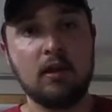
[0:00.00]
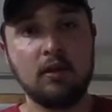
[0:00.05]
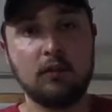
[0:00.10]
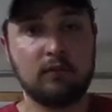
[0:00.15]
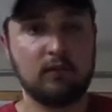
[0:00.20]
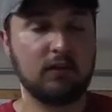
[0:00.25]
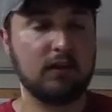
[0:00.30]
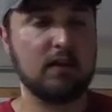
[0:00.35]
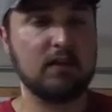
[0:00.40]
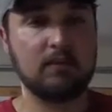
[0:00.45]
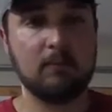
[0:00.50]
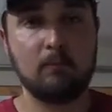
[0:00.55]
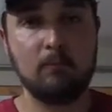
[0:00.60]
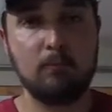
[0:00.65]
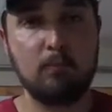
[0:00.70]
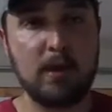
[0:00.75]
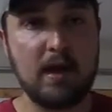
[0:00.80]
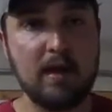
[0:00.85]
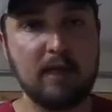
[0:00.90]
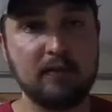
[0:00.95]
to get the
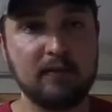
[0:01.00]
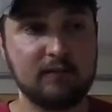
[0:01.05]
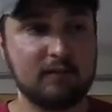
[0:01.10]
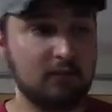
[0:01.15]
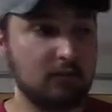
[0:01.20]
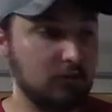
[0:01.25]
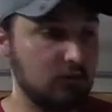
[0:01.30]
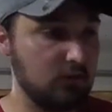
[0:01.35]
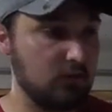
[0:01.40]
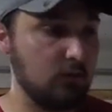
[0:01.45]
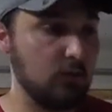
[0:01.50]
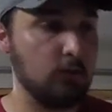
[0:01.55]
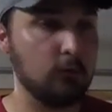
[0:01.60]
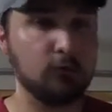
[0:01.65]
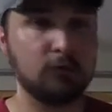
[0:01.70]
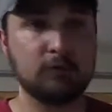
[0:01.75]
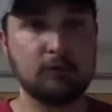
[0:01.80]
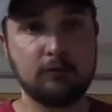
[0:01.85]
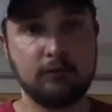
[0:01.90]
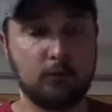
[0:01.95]
best
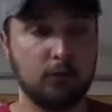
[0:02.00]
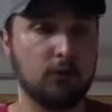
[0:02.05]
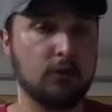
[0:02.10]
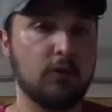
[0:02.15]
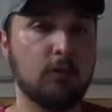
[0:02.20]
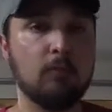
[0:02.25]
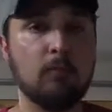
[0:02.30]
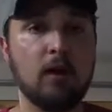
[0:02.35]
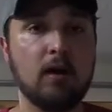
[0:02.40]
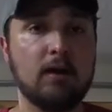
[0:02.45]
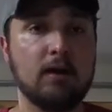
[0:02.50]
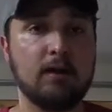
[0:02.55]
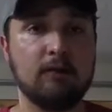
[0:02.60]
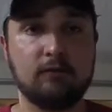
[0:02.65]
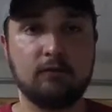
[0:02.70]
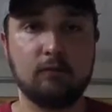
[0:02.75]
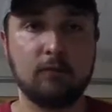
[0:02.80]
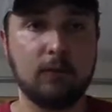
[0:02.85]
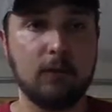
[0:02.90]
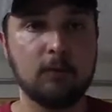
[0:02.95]
use for your money
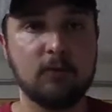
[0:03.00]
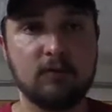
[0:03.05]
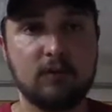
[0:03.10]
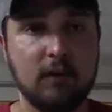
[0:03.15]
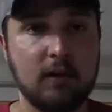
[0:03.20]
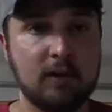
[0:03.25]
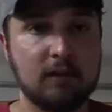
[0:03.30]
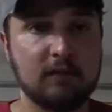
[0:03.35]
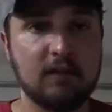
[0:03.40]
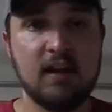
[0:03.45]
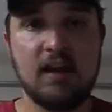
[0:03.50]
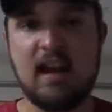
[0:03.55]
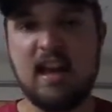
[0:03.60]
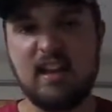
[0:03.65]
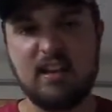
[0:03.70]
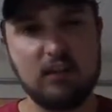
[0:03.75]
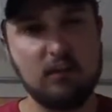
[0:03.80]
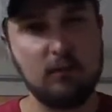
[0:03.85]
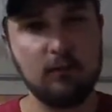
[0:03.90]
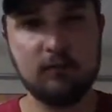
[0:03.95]
from those things,
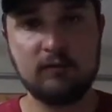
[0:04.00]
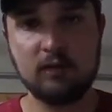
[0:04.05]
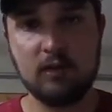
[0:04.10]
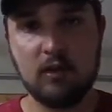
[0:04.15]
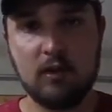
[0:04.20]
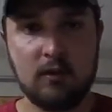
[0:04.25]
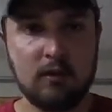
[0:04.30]
and use